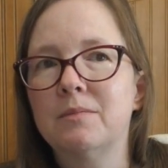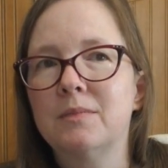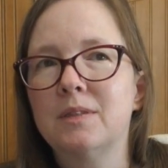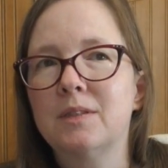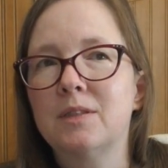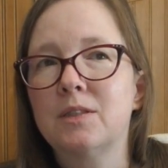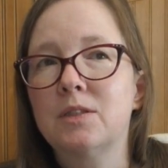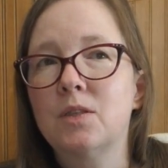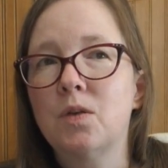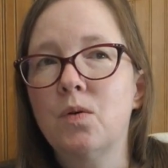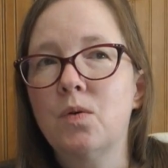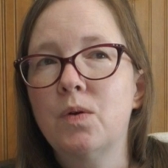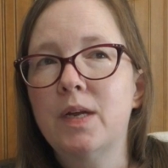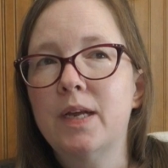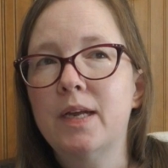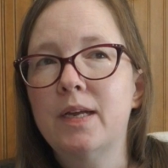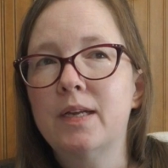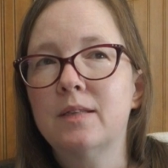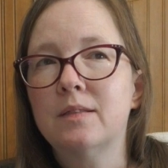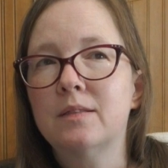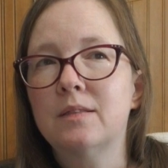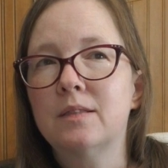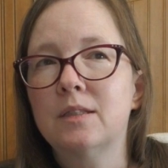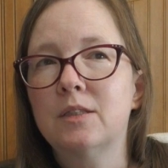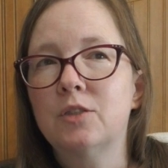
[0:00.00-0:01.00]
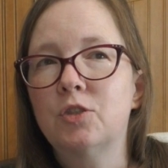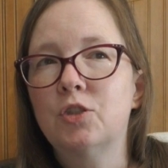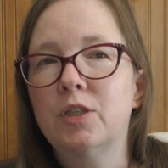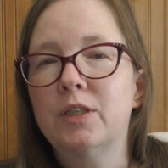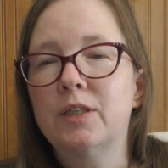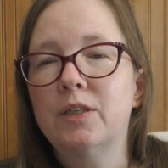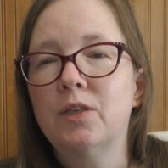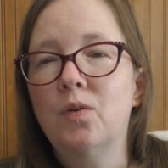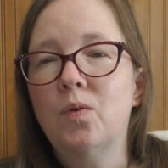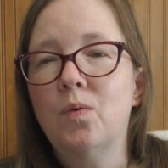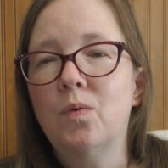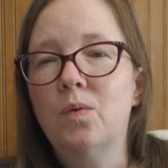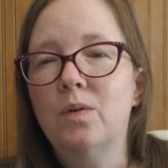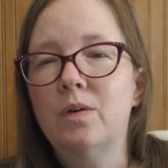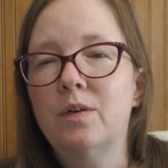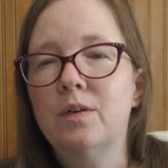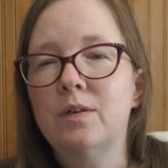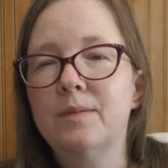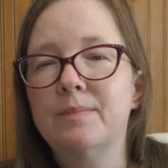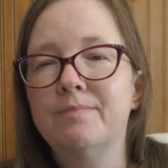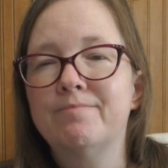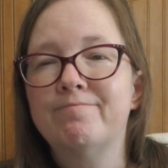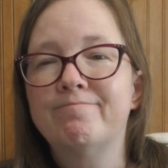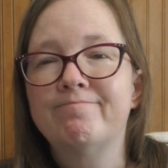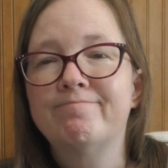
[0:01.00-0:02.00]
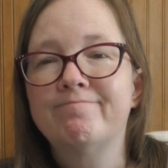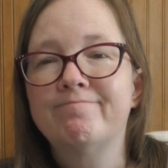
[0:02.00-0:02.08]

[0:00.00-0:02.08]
snow day stitching, or